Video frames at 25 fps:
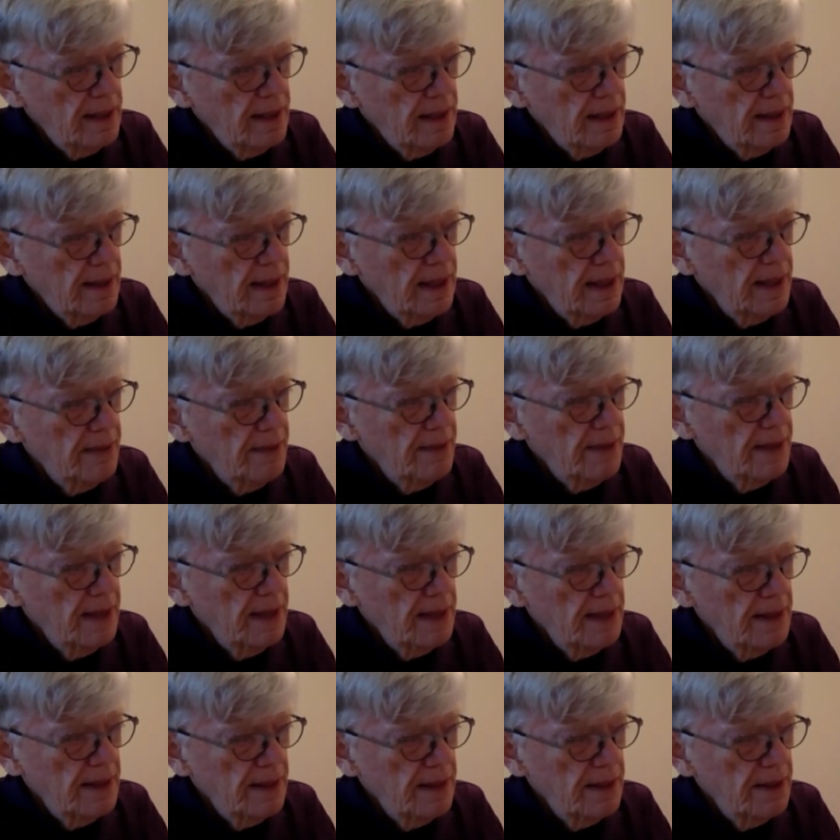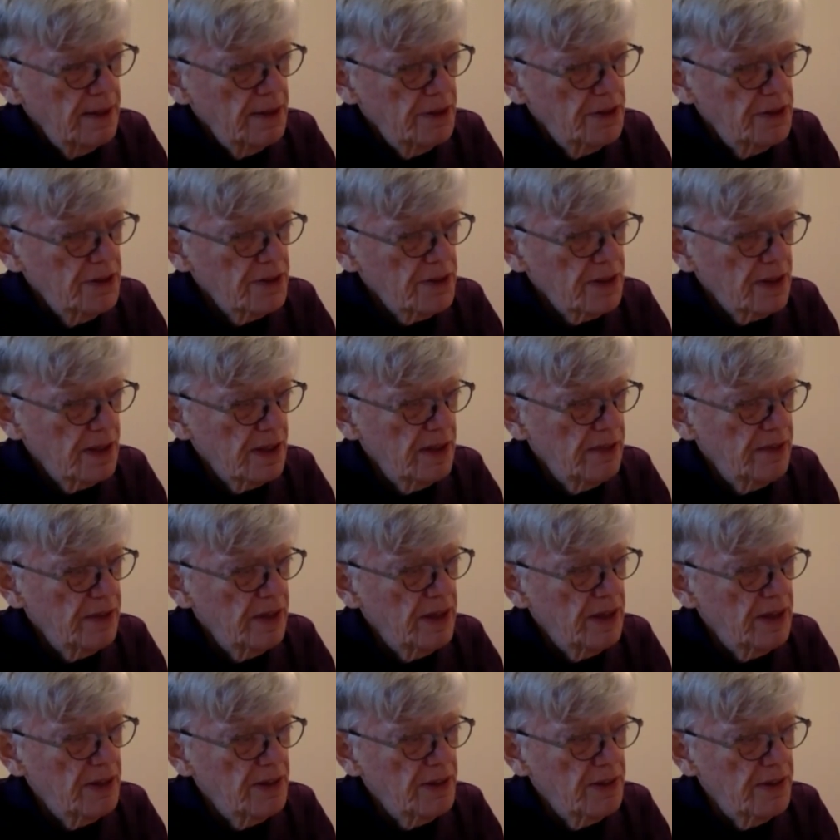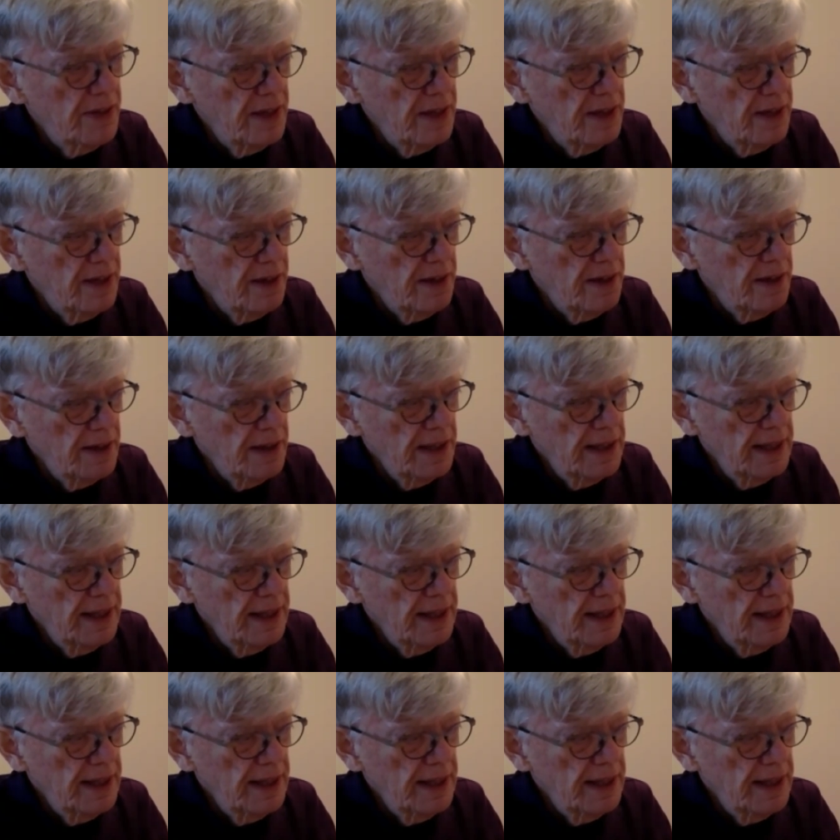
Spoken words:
And then just kind of here and there.